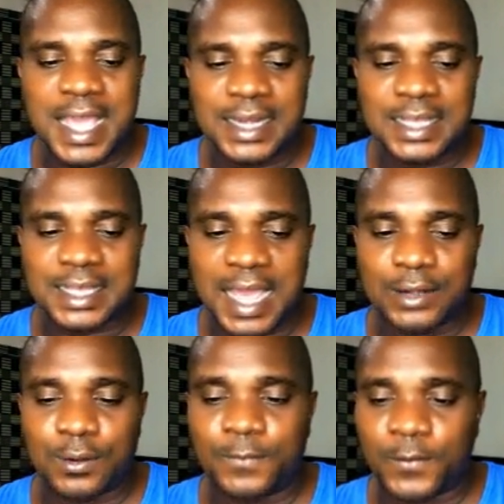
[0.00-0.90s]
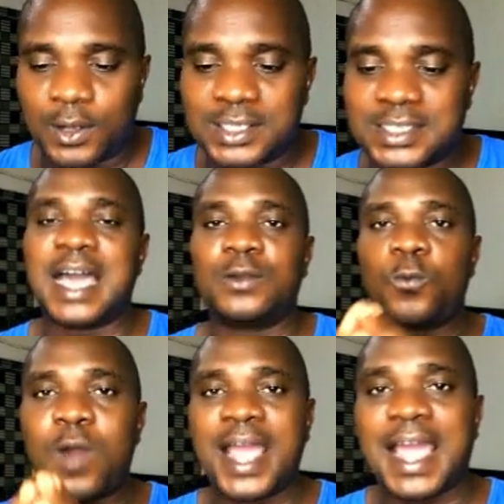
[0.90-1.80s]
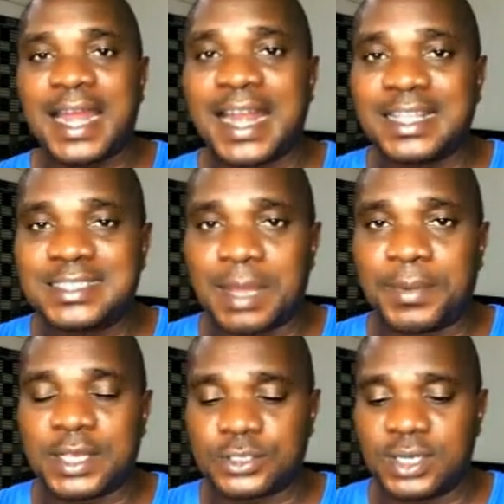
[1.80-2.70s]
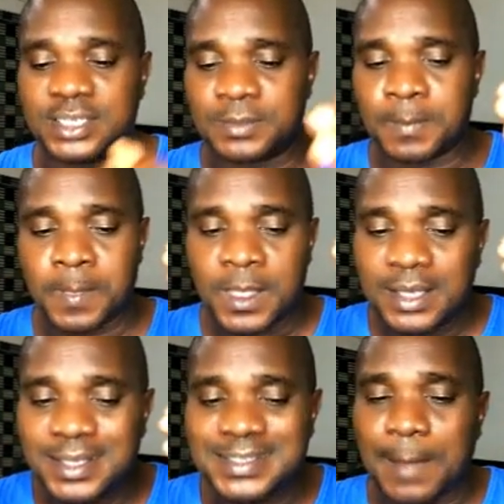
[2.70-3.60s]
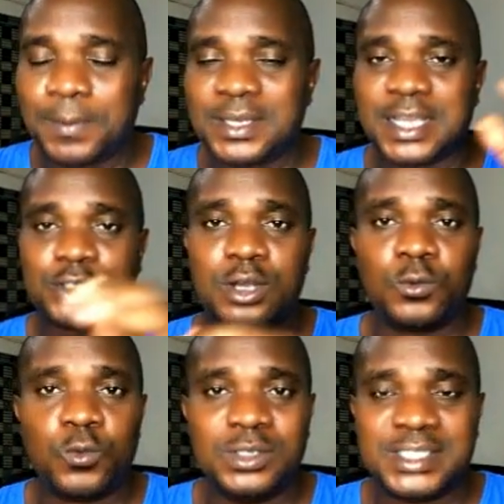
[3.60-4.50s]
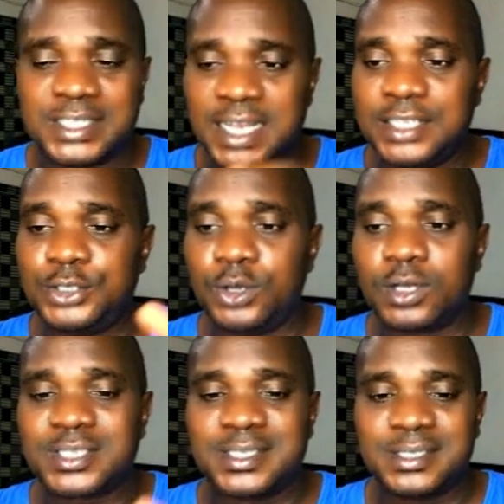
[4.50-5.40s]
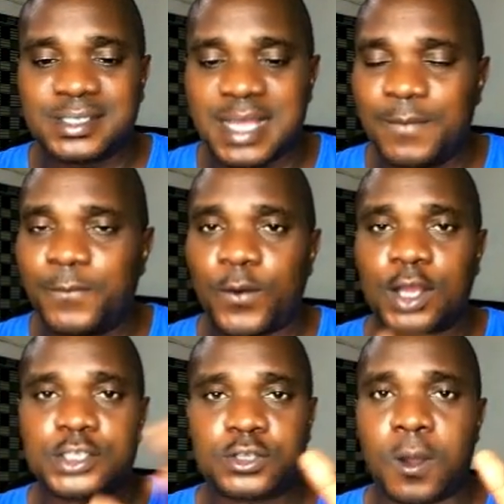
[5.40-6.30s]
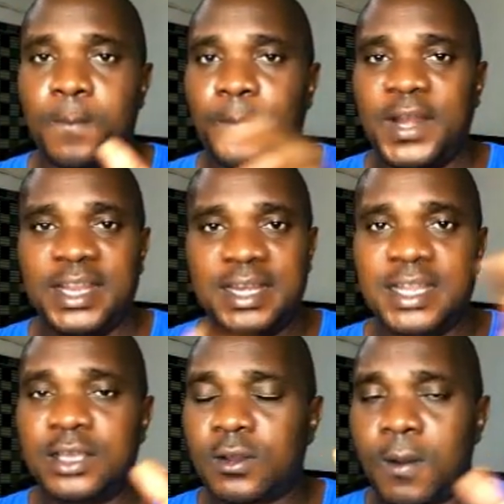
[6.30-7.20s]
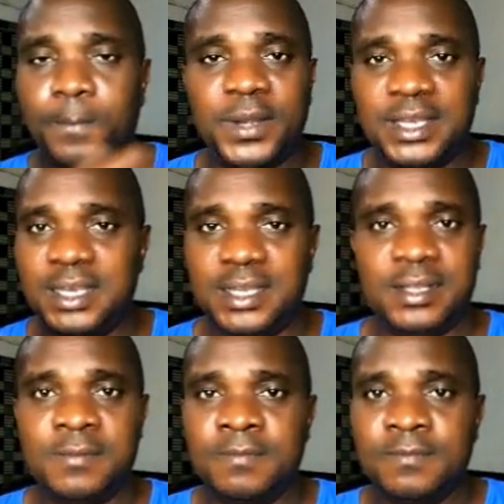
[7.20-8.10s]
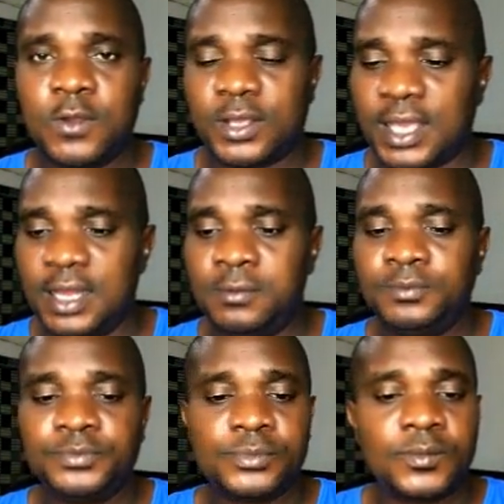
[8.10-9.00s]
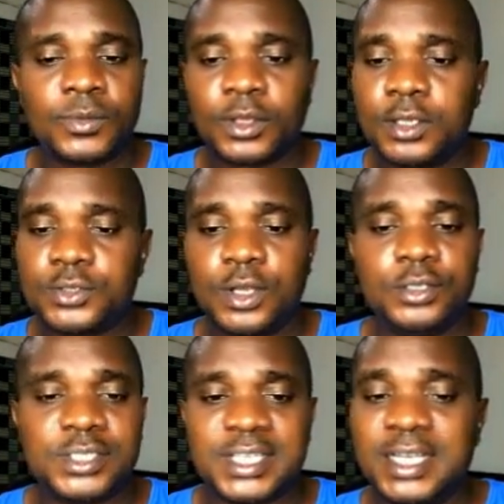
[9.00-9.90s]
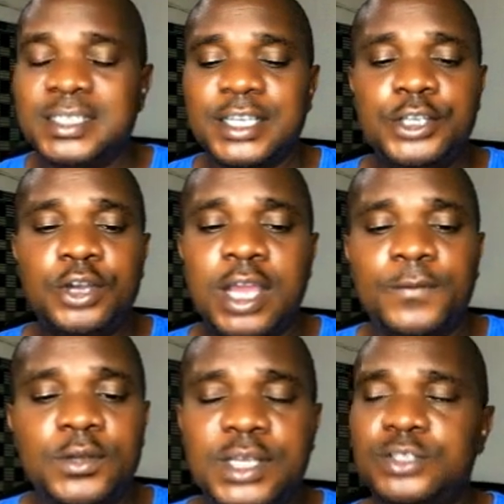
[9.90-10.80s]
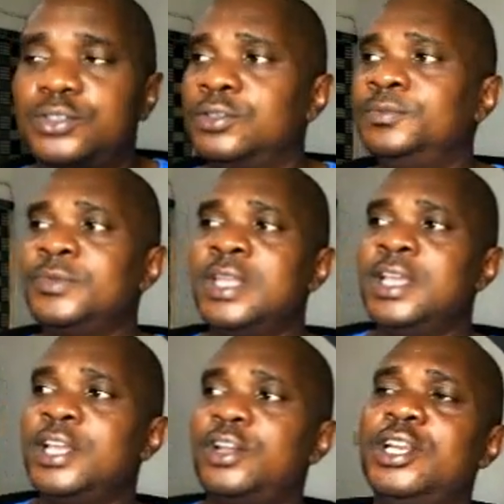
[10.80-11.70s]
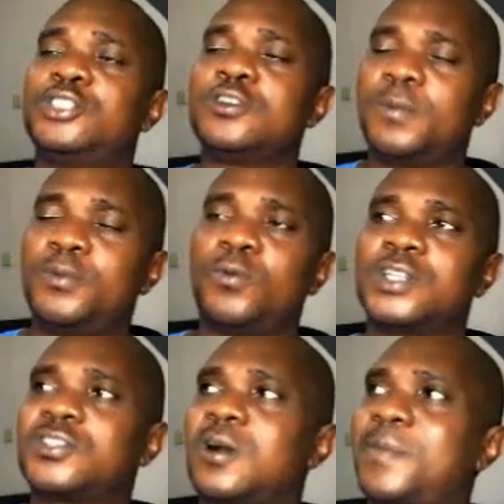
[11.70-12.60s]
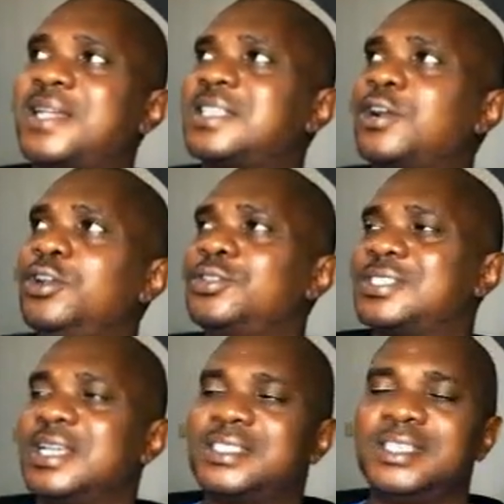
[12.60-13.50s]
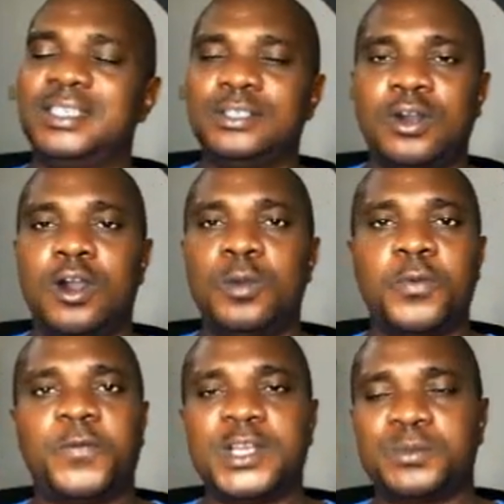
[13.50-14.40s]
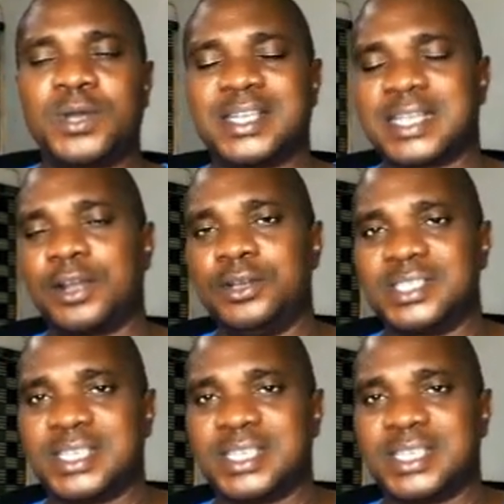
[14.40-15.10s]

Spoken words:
any kind of voice. And why I like this application is this application will change your system voice completely. Okay, it's going to change. You don't even need to open WhatsApp and start going to setting, or open Facebook and start going to